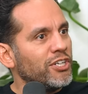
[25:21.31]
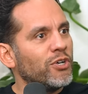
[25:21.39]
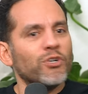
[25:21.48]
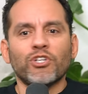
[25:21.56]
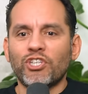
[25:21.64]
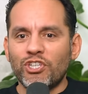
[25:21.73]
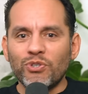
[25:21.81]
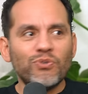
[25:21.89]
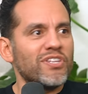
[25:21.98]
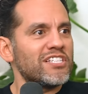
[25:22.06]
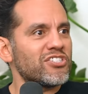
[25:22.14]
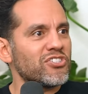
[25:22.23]
You know, cue
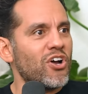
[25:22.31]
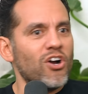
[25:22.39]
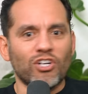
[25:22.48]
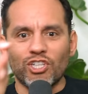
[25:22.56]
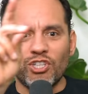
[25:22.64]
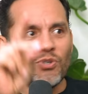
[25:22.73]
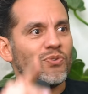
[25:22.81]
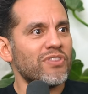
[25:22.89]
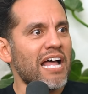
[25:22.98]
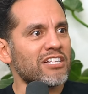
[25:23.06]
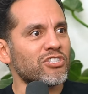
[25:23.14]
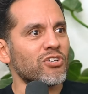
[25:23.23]
this song, cue
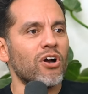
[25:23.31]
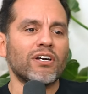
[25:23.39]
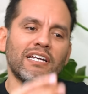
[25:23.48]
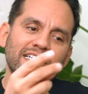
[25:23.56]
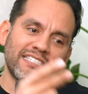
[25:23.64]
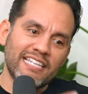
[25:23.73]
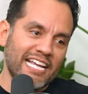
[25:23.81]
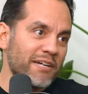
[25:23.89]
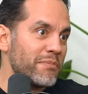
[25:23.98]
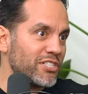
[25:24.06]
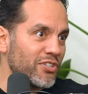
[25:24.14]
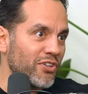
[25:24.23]
that song. Let's take
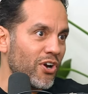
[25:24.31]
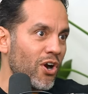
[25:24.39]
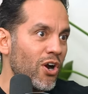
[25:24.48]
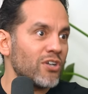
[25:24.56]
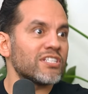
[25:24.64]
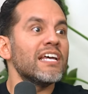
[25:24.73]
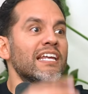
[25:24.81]
them into their oh, hearts. Yeah.